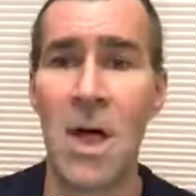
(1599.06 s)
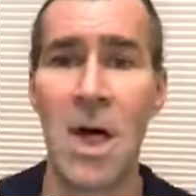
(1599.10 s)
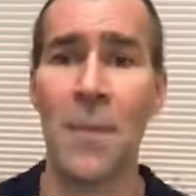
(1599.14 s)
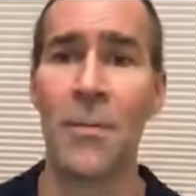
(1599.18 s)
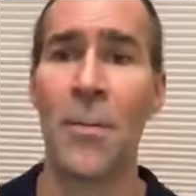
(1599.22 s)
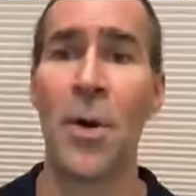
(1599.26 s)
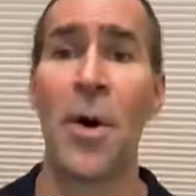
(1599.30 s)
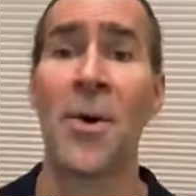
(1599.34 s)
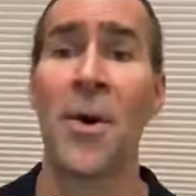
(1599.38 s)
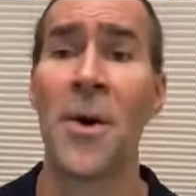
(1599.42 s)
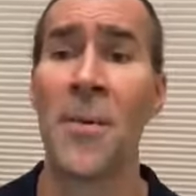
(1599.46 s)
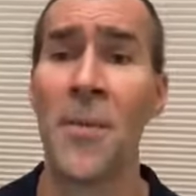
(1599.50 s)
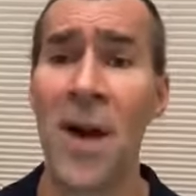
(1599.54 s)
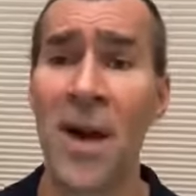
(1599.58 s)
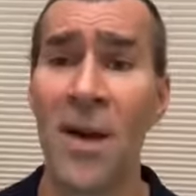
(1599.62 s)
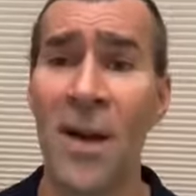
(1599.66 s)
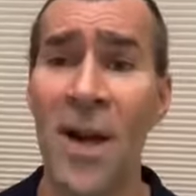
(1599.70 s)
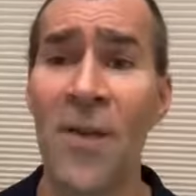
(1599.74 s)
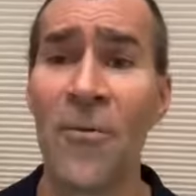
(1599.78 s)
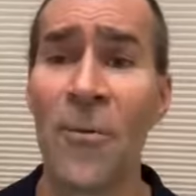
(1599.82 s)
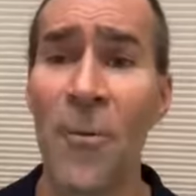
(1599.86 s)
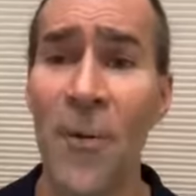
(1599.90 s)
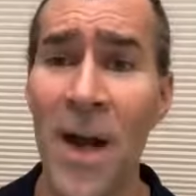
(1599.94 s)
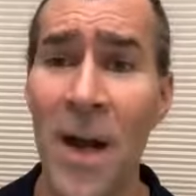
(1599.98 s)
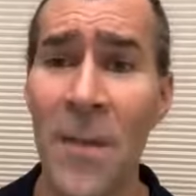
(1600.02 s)
a part of my
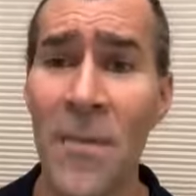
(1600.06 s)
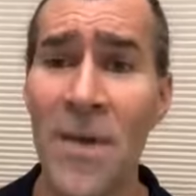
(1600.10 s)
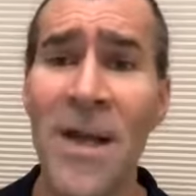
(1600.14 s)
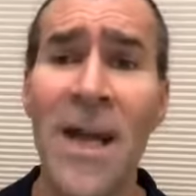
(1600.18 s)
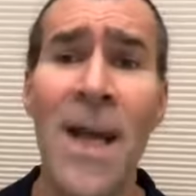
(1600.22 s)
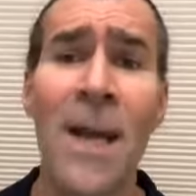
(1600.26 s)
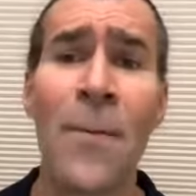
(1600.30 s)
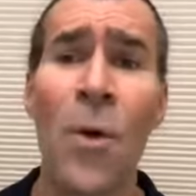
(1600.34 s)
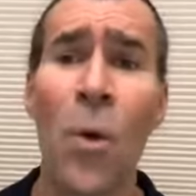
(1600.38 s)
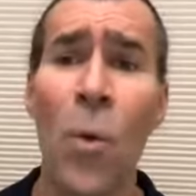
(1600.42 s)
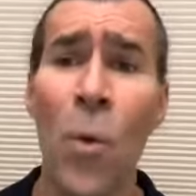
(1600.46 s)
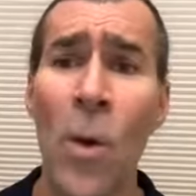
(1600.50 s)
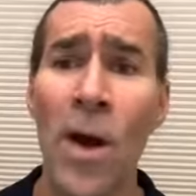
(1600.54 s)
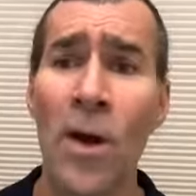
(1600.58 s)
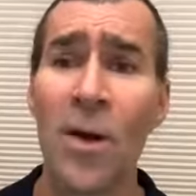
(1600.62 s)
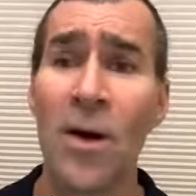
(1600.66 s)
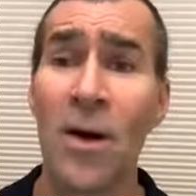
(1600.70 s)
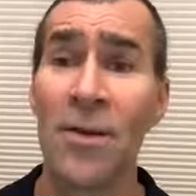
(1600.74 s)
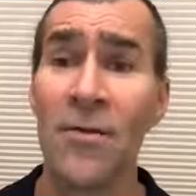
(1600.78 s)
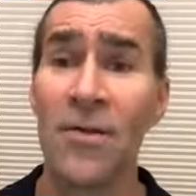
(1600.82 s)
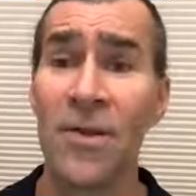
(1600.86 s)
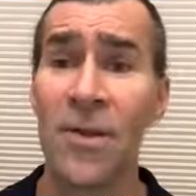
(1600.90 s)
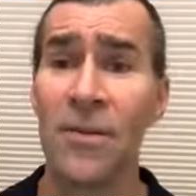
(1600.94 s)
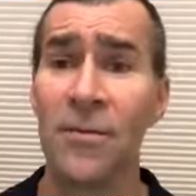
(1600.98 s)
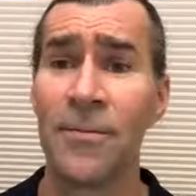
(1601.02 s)
life, when I became aware
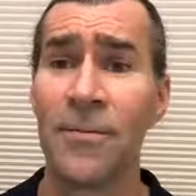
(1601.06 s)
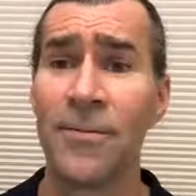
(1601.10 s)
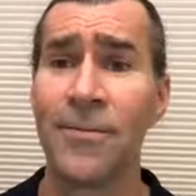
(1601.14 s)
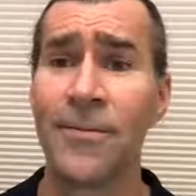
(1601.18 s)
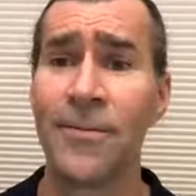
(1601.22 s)
of it.